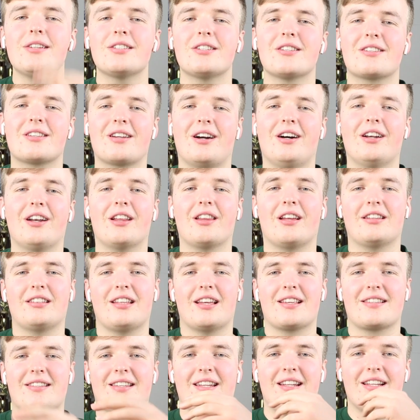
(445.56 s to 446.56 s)
is this kind of like
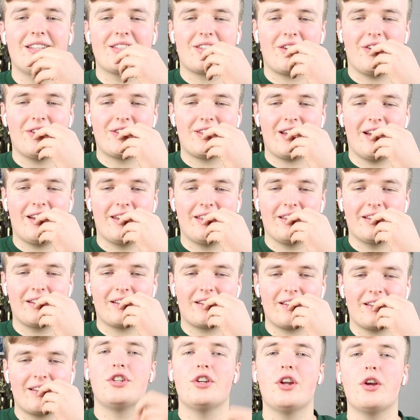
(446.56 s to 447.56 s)
that scene in
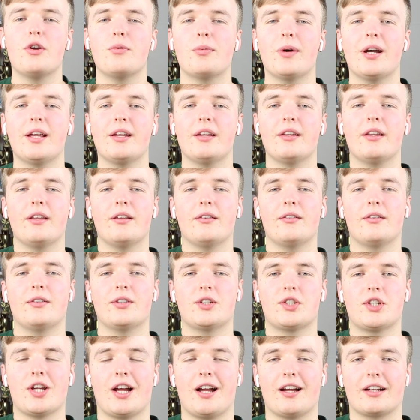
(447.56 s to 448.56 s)
Titanic? Do you know when
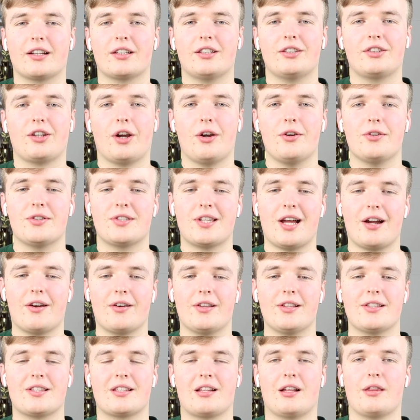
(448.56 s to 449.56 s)
Jack goes down
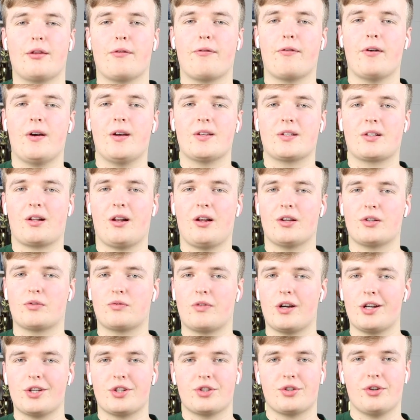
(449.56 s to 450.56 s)
into like the first class
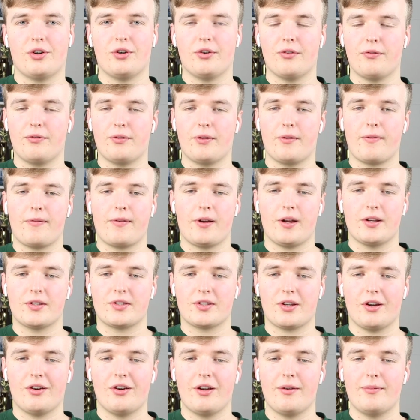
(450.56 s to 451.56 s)
restaurant for the first
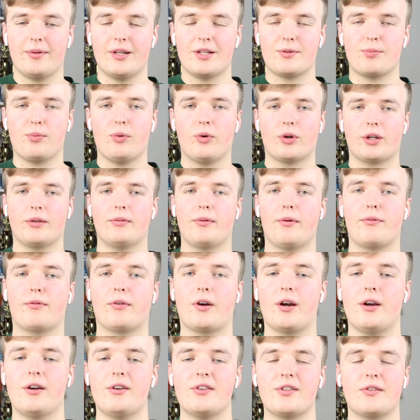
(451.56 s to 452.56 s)
time and he's walking with
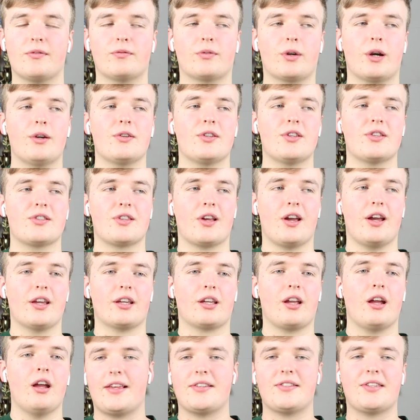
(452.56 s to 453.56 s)
Rose and Rose is
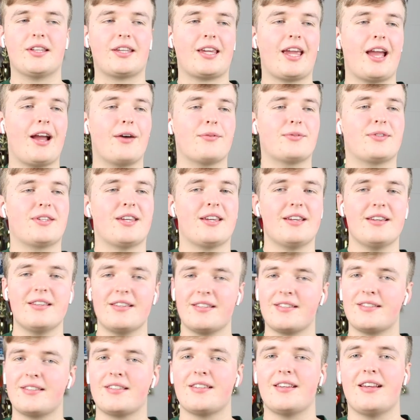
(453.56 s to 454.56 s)
like, that's the
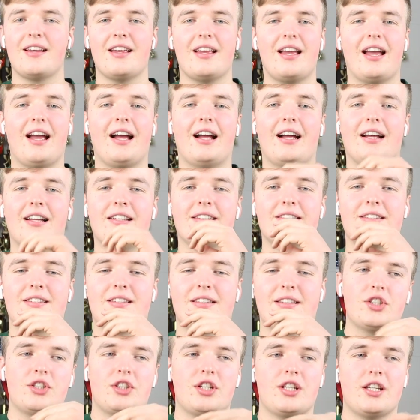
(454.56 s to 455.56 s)
Countess and
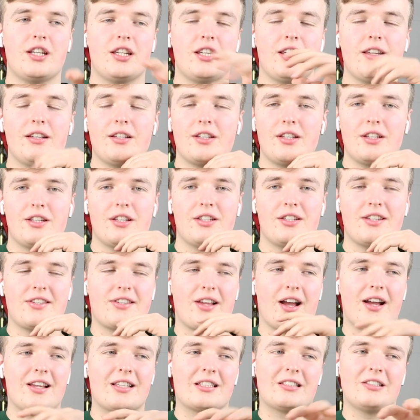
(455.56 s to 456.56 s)
she
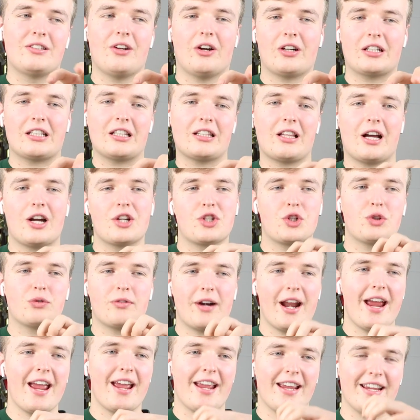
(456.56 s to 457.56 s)
designs naughty
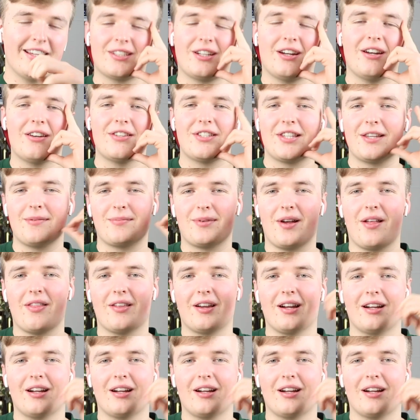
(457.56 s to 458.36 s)
lingerie. It kind of seems like